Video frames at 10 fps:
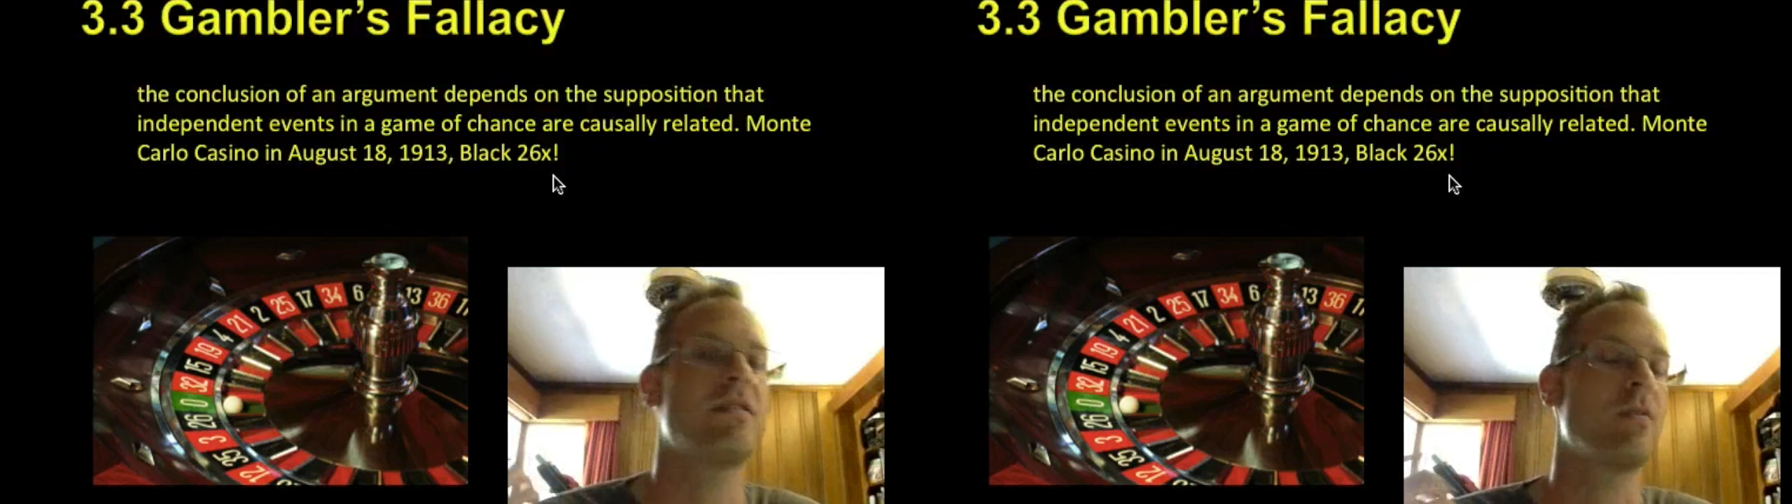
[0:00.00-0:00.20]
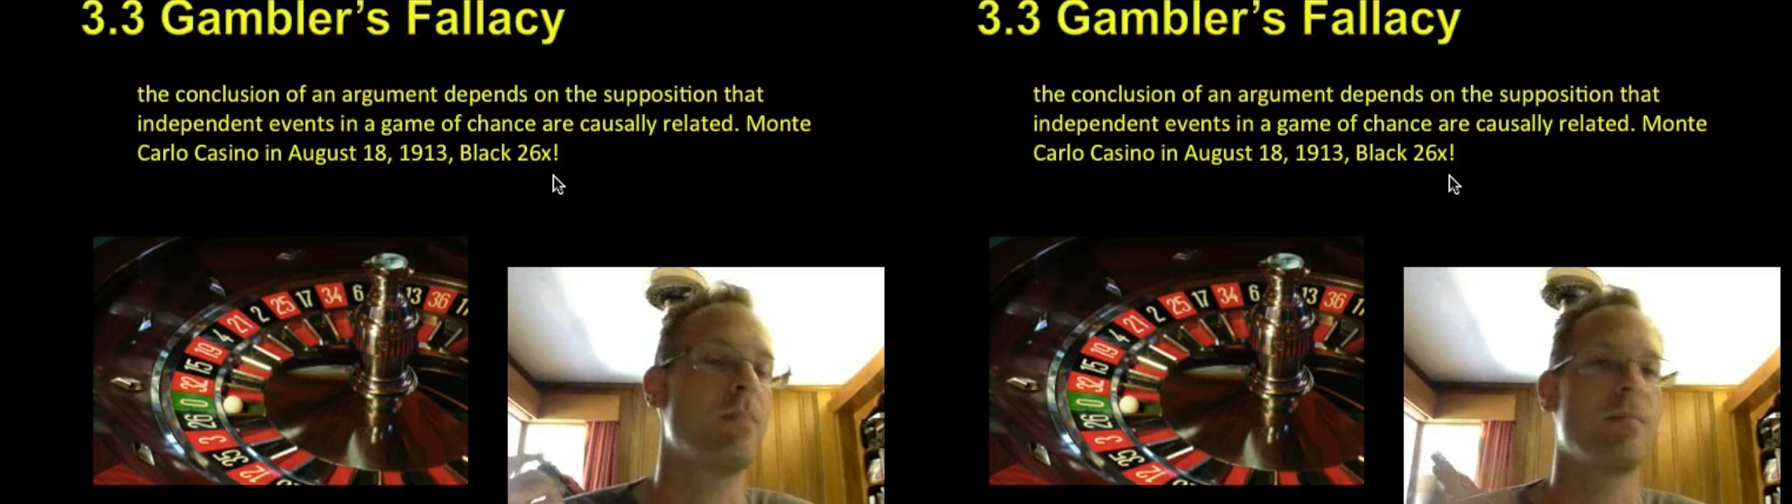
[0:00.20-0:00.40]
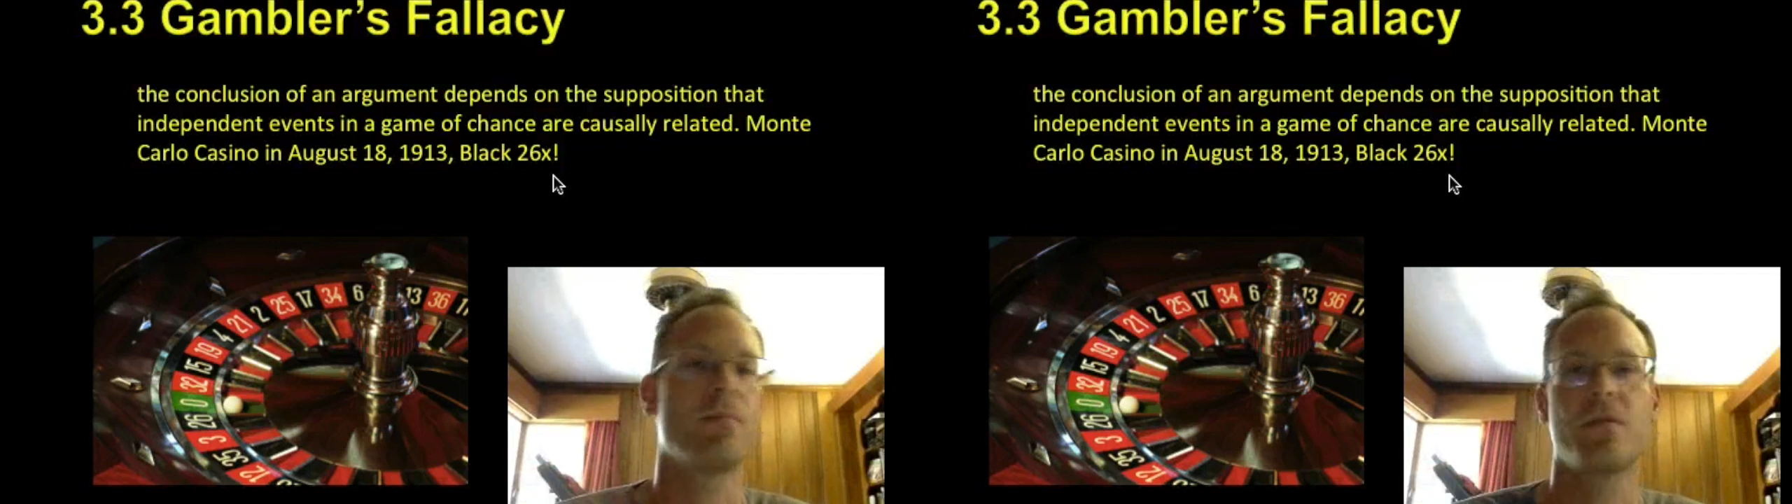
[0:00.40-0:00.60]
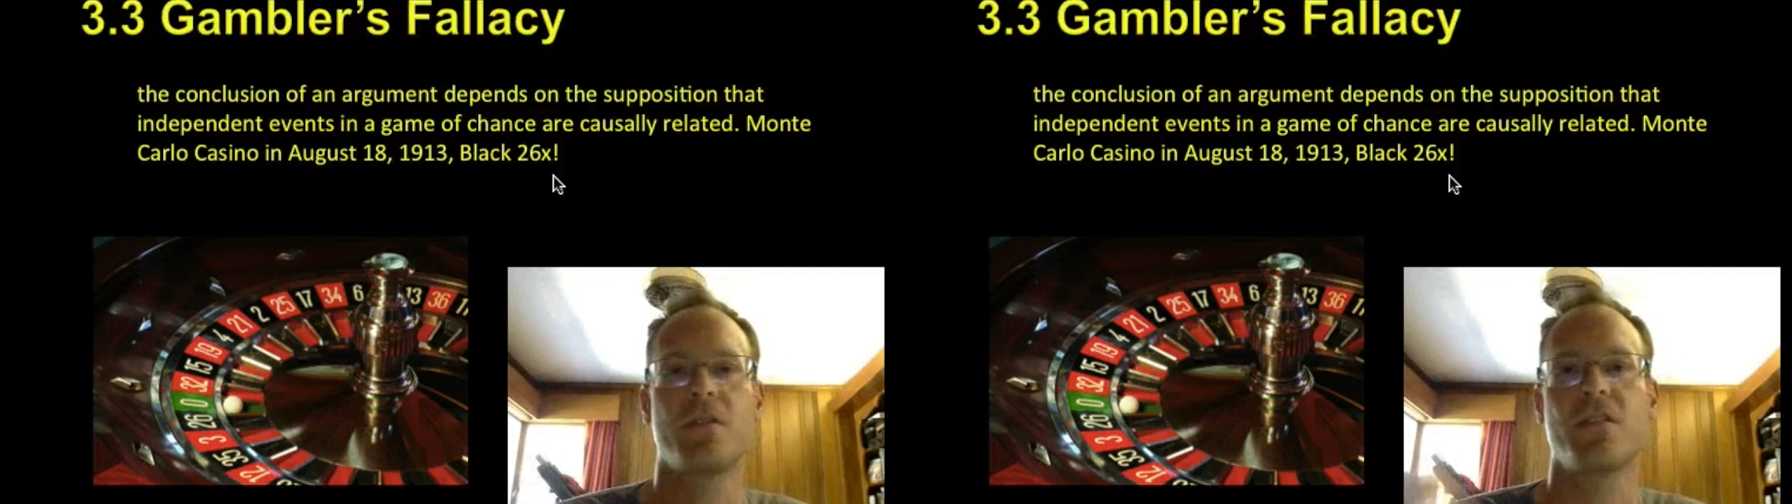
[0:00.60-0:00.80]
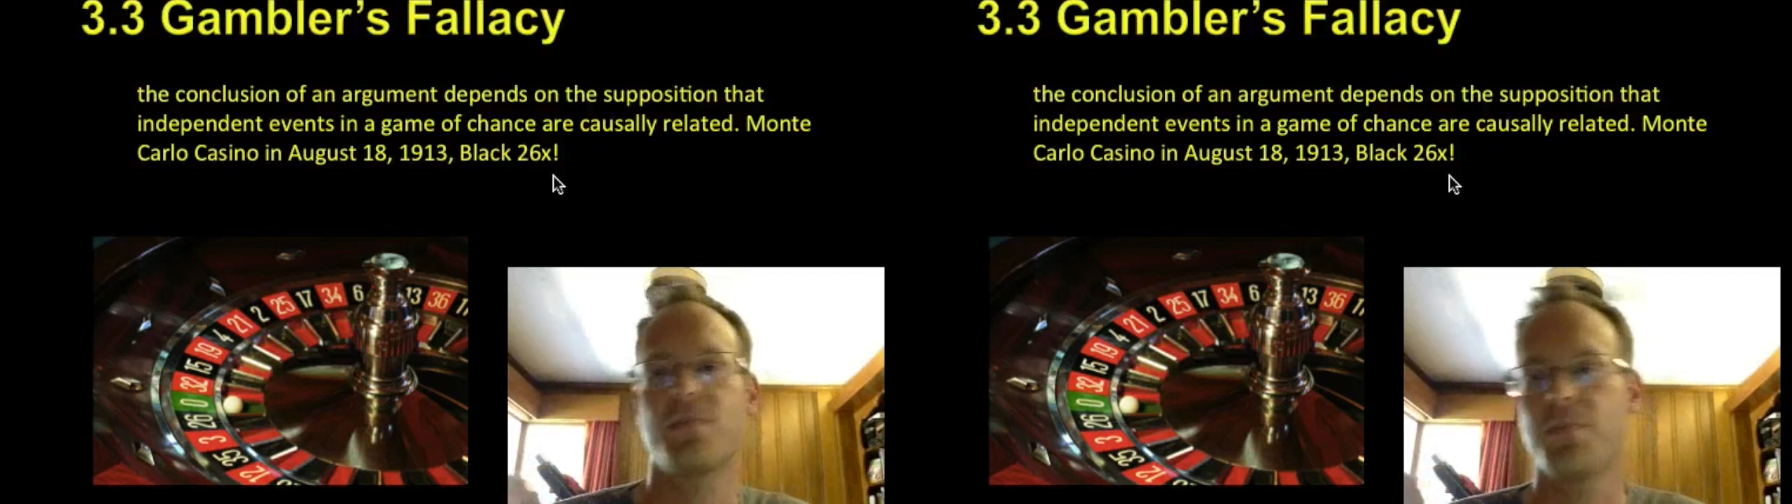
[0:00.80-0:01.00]
So people were
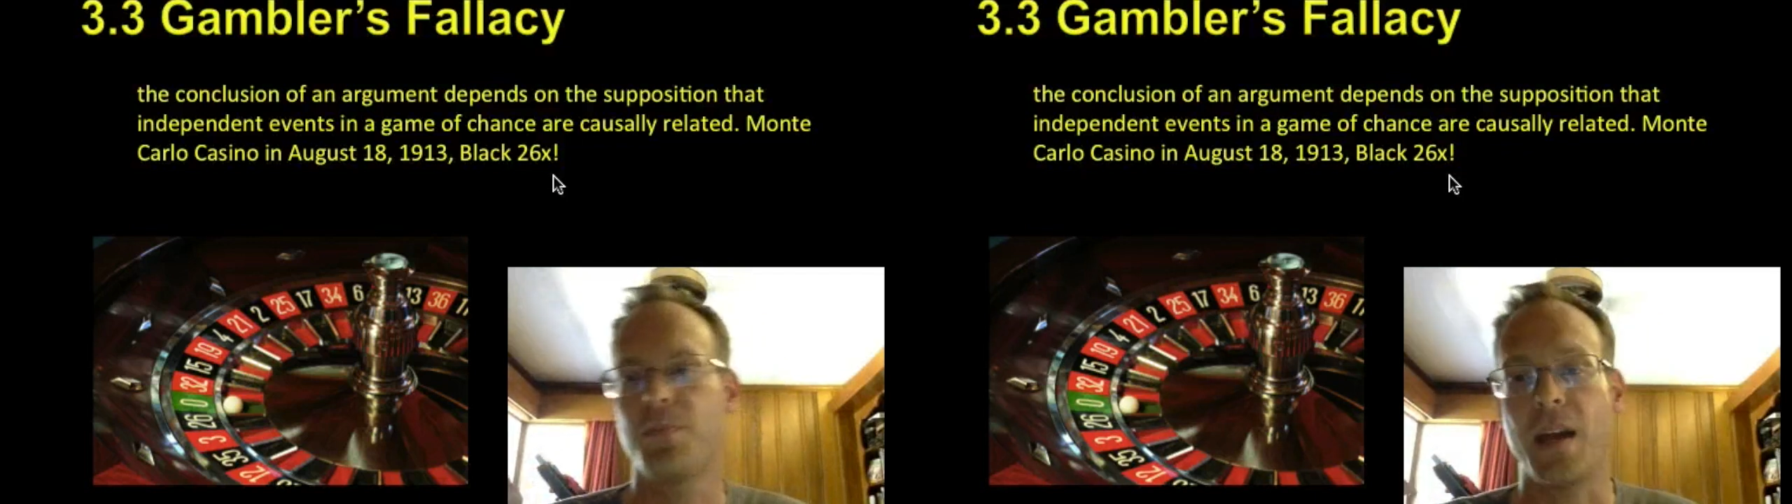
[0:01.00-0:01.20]
just